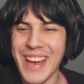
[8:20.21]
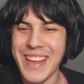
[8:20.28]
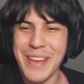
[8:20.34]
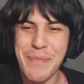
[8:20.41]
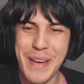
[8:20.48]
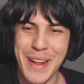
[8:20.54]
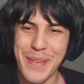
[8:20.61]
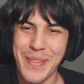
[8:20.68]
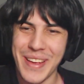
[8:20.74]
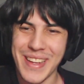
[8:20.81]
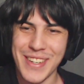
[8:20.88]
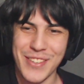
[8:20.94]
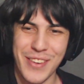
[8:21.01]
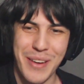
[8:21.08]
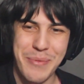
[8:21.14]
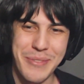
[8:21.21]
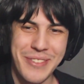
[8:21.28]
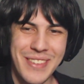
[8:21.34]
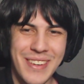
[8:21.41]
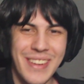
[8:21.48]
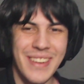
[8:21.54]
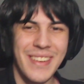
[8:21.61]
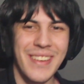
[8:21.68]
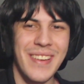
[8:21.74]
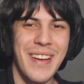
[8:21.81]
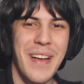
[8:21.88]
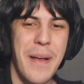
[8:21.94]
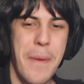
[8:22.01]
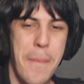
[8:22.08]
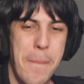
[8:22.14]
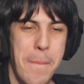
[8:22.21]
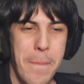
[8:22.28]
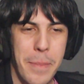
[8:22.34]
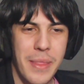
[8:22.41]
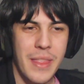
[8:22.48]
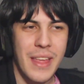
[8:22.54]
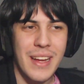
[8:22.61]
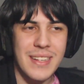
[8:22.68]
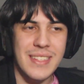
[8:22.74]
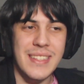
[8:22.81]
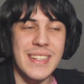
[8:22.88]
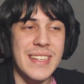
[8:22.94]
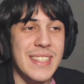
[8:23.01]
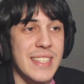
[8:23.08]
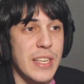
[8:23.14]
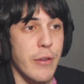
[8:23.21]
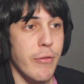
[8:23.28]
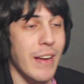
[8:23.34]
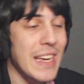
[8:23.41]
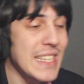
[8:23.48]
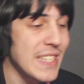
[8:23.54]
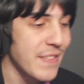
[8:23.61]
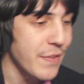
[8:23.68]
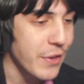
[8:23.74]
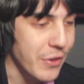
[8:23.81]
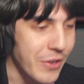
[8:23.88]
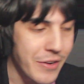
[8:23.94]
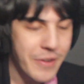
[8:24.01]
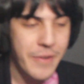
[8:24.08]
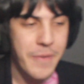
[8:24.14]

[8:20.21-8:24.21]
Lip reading: you better be in trouble. That's disgraceful.